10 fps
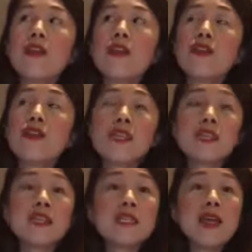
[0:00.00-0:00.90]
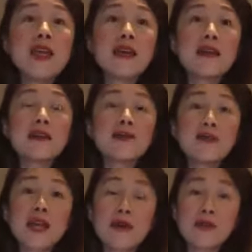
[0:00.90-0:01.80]
on the next inhale for a
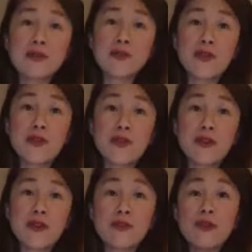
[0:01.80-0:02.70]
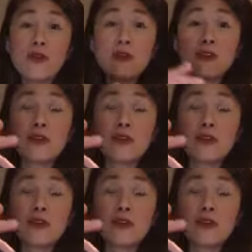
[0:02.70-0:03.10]
count of 3 or 4,